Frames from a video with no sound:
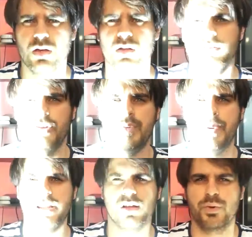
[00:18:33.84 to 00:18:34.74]
So
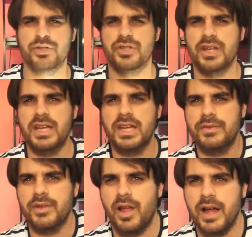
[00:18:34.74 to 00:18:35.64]
depending on what you need,
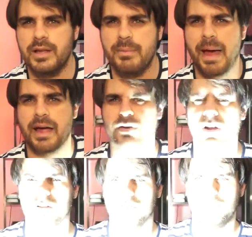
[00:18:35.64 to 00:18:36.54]
if you're lighting
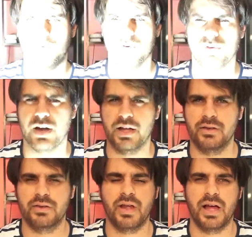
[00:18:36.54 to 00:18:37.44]
backgrounds,
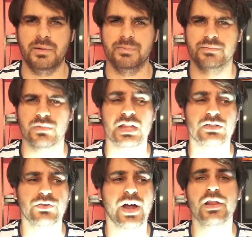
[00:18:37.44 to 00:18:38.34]
foregrounds, there's
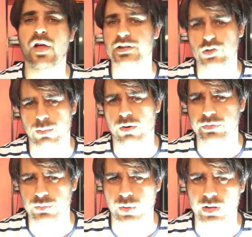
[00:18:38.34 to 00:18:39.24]
great light drop-off
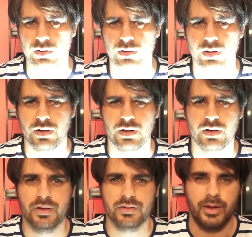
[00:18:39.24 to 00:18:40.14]
as well.
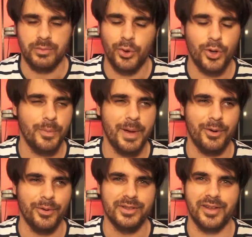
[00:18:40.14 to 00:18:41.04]
So I'm talking about
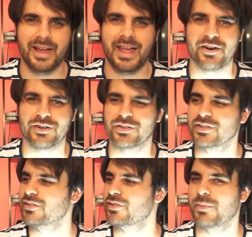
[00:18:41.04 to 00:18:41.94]
all these light
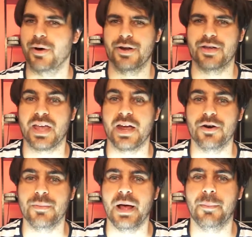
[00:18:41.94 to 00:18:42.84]
characteristics you probably don't
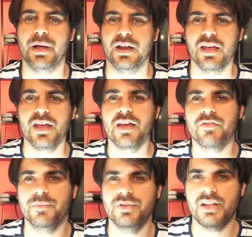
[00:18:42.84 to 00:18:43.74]
care about. But
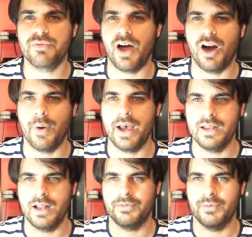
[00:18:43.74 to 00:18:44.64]
if I'm sitting far away
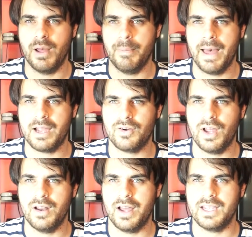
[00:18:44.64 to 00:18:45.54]
enough from my
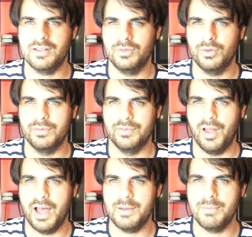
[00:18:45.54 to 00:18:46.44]
background, I can sort of
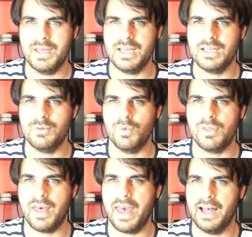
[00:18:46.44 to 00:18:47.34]
light me
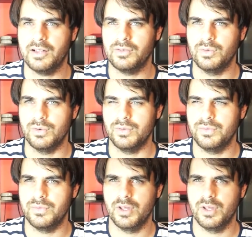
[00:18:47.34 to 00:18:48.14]
without sort of